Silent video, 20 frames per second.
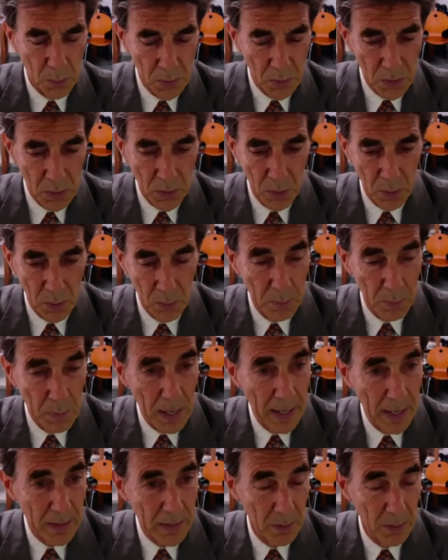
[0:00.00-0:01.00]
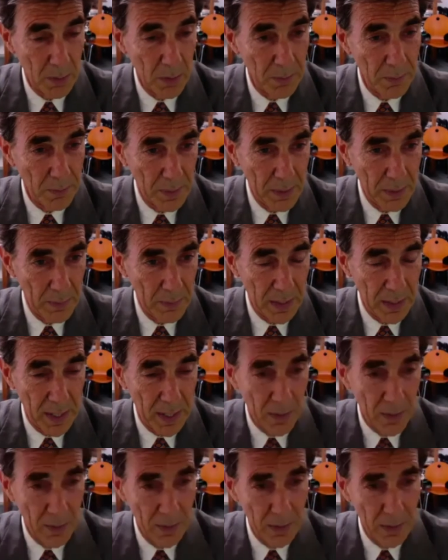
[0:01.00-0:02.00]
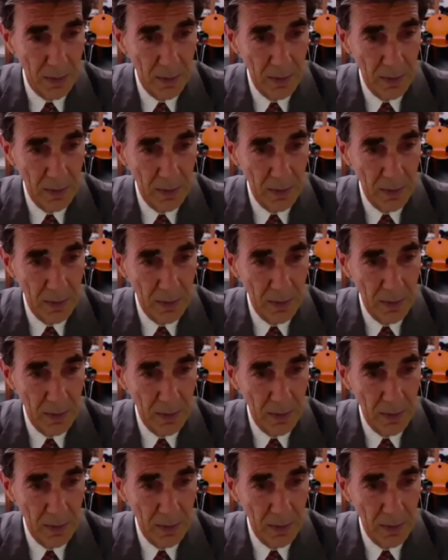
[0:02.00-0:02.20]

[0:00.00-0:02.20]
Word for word: Would you go back to your favorite era,